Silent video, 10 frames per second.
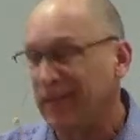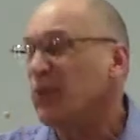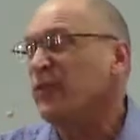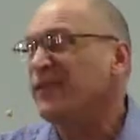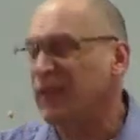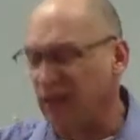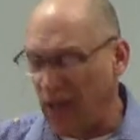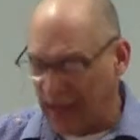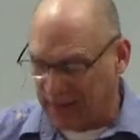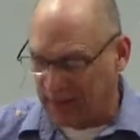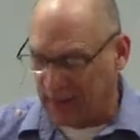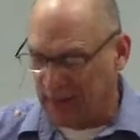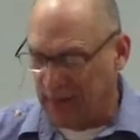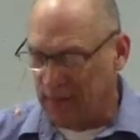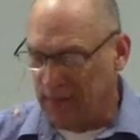It was neglected.
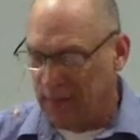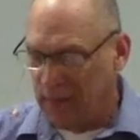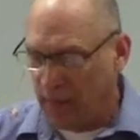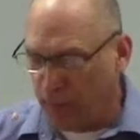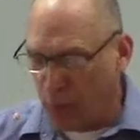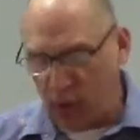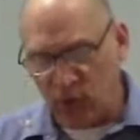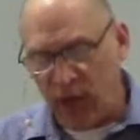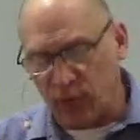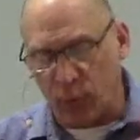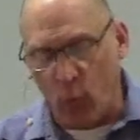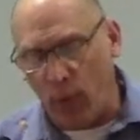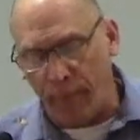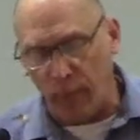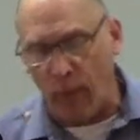The brush had grown
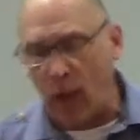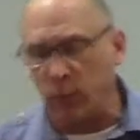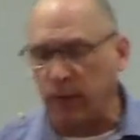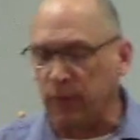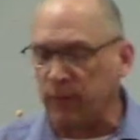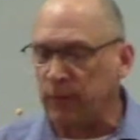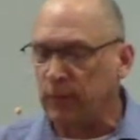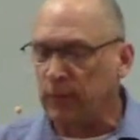up around it.